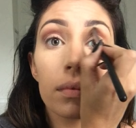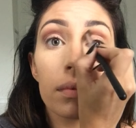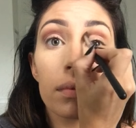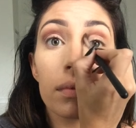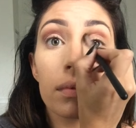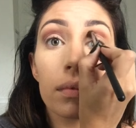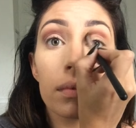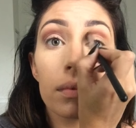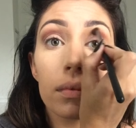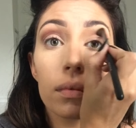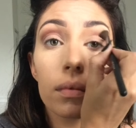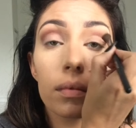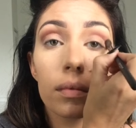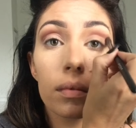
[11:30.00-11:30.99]

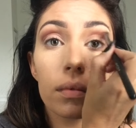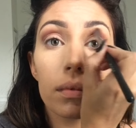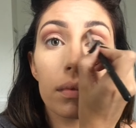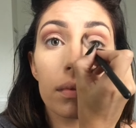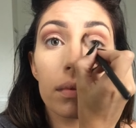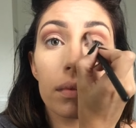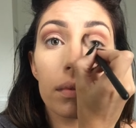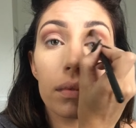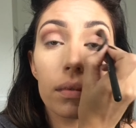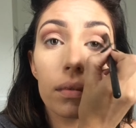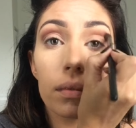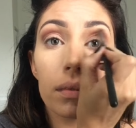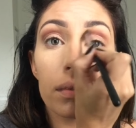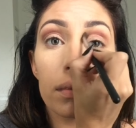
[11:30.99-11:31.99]

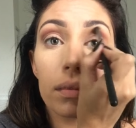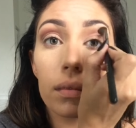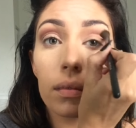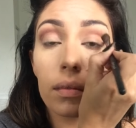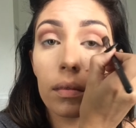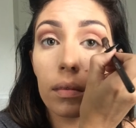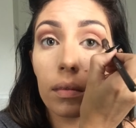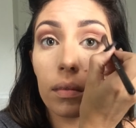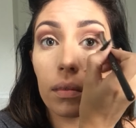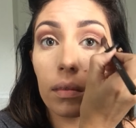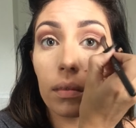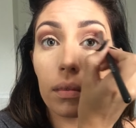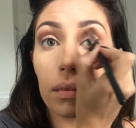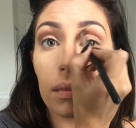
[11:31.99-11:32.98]

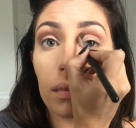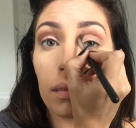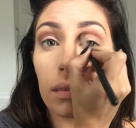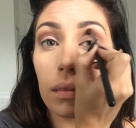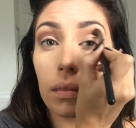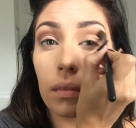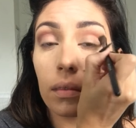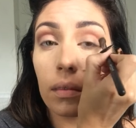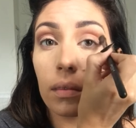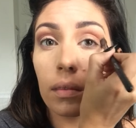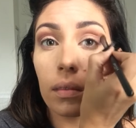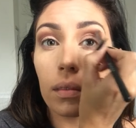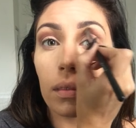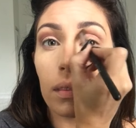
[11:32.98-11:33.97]
No one is speaking in this clip.